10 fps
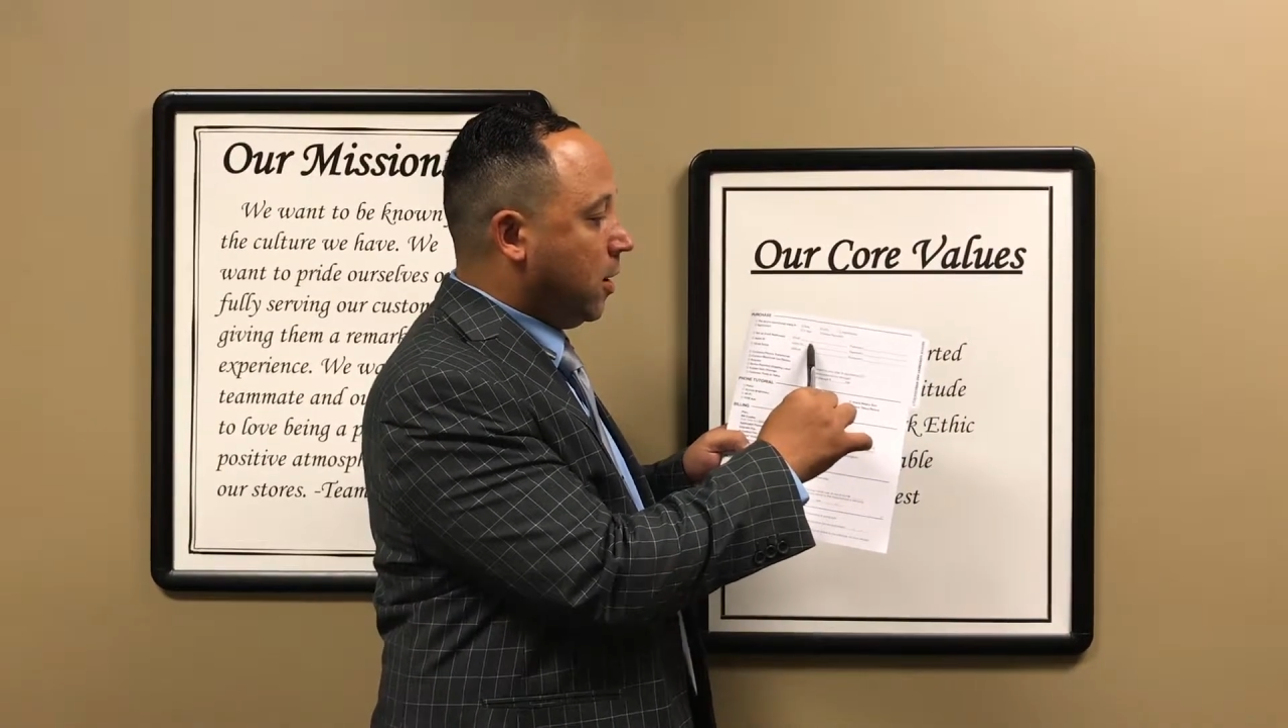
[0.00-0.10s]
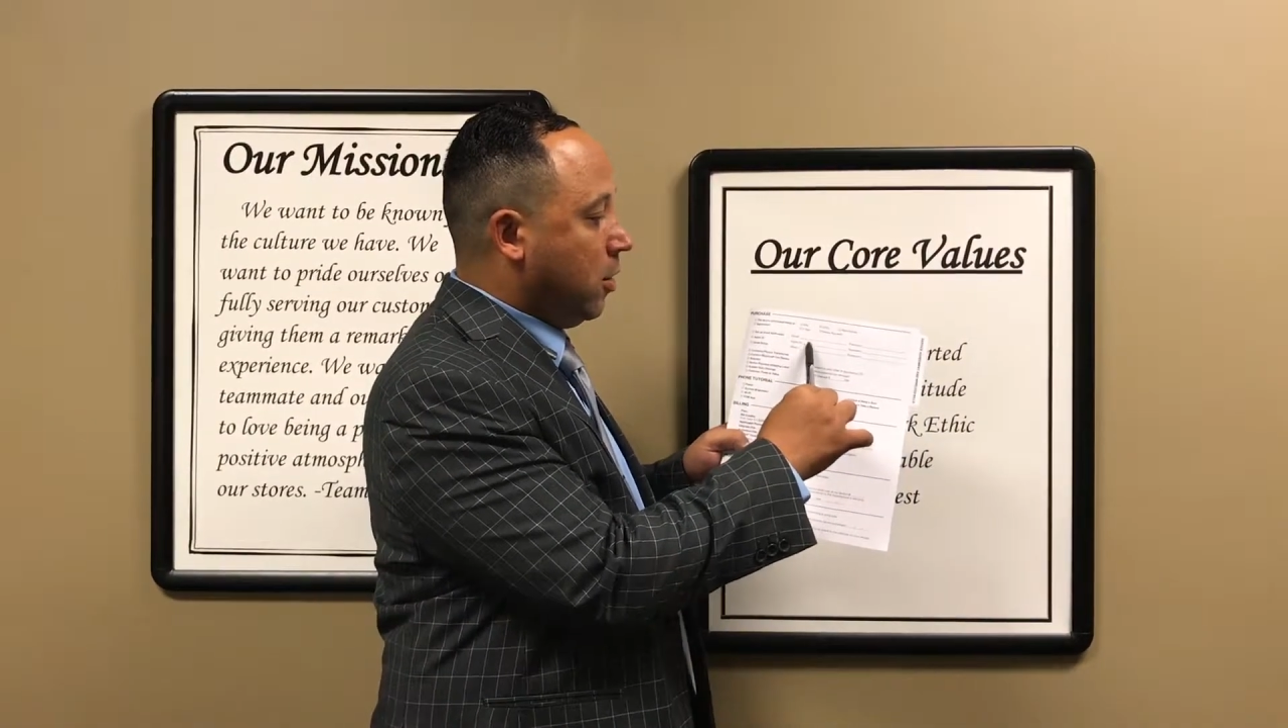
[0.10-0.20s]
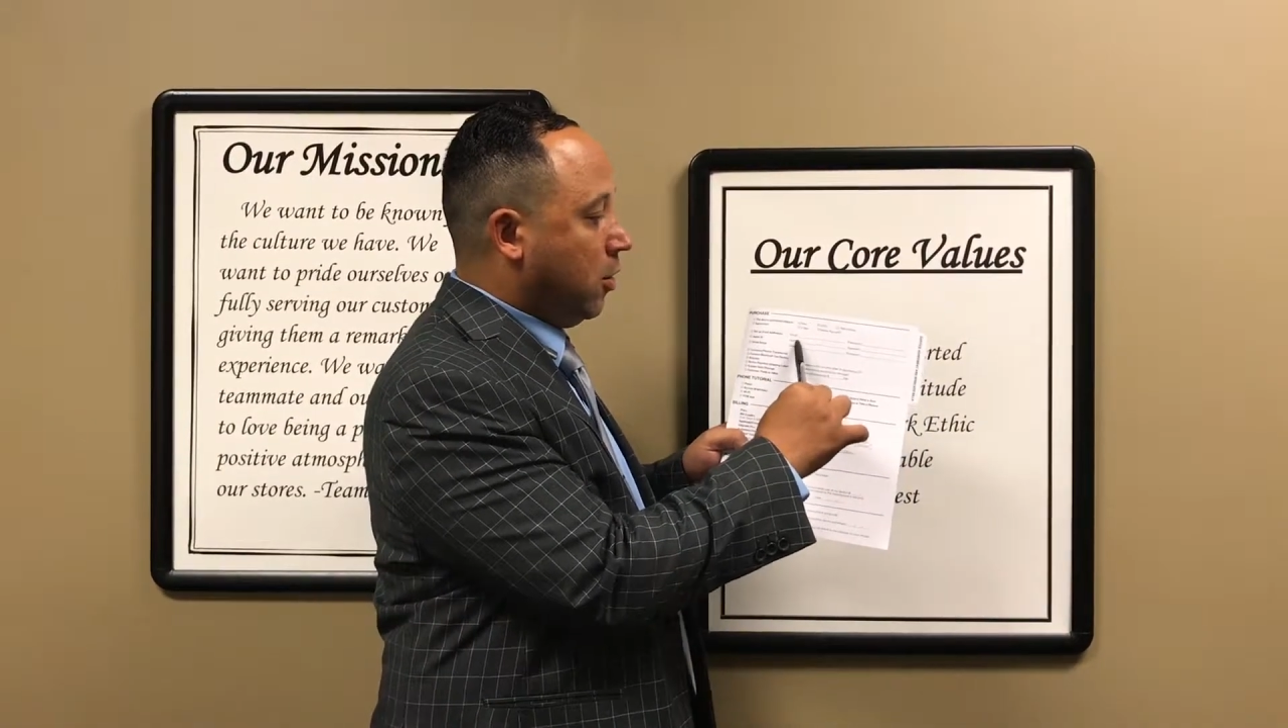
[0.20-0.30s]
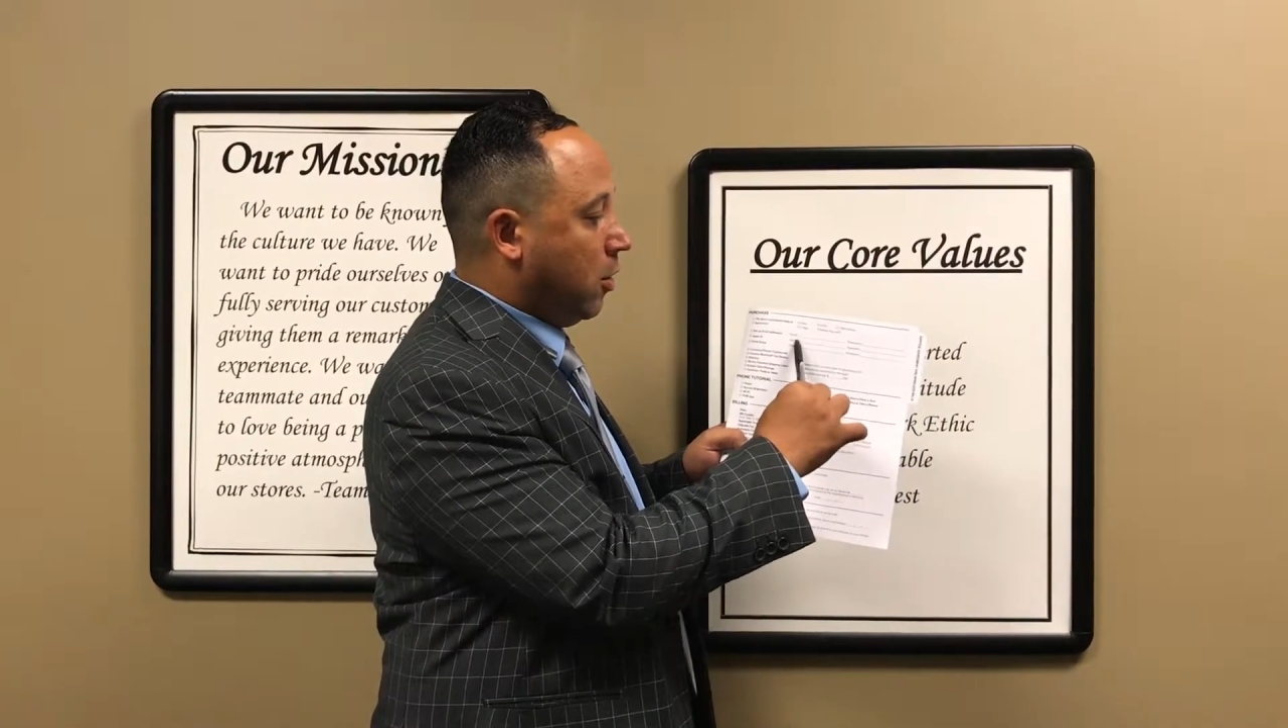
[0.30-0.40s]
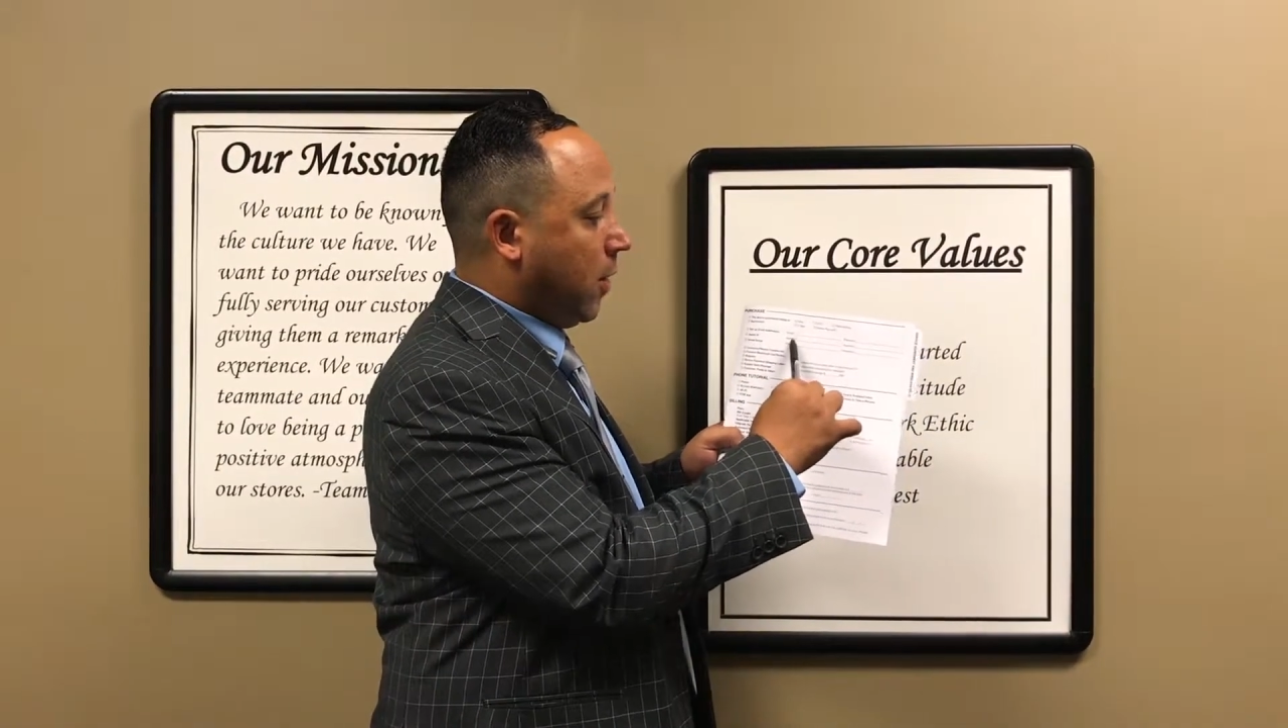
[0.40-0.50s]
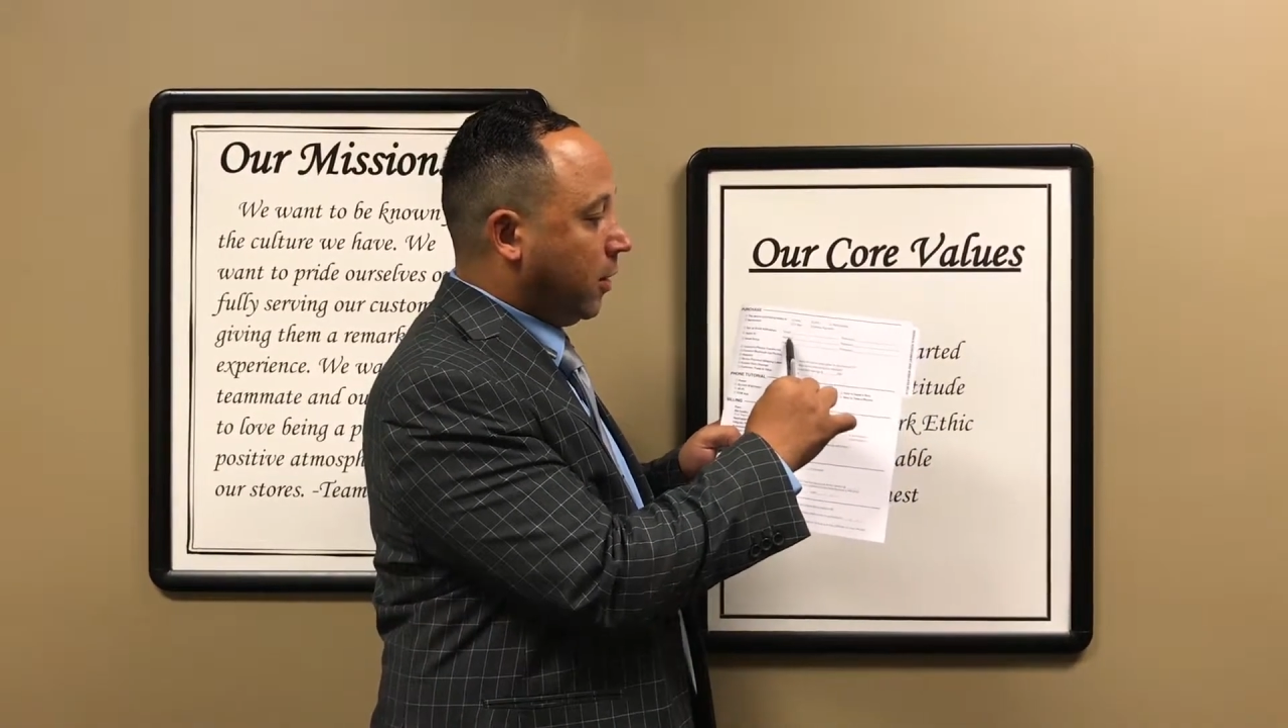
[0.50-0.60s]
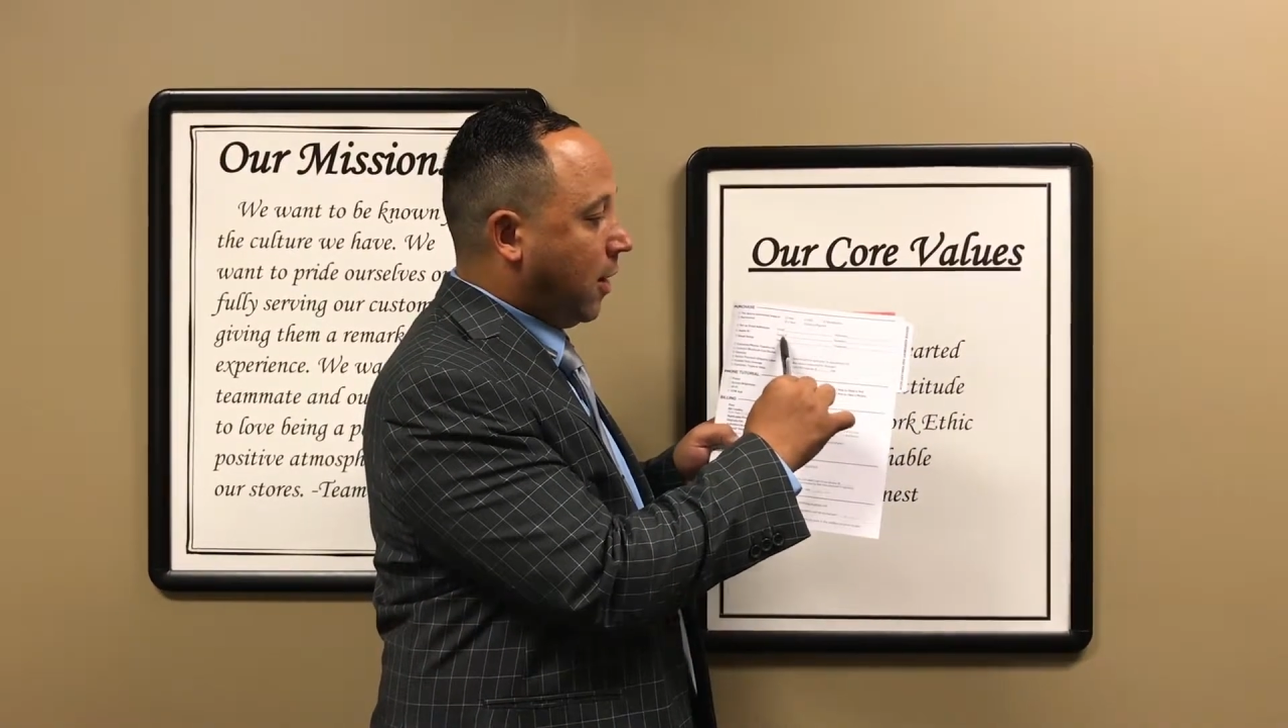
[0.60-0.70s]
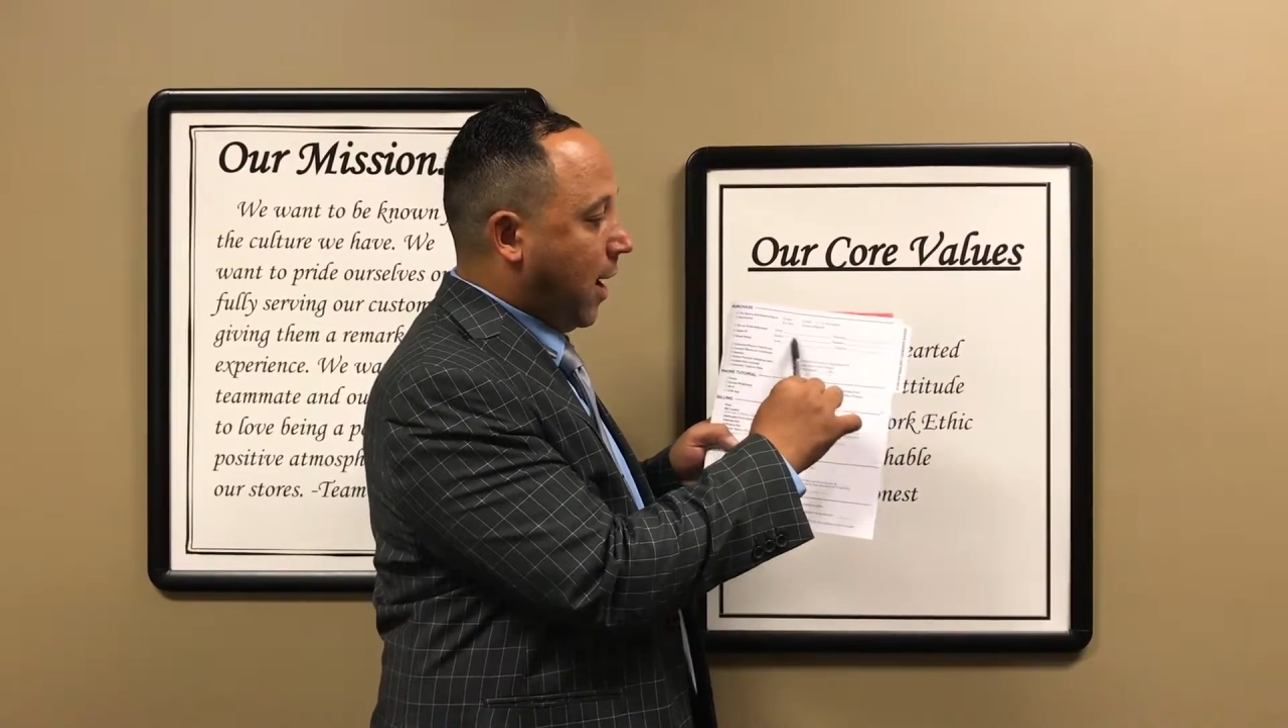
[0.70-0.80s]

you're going to write their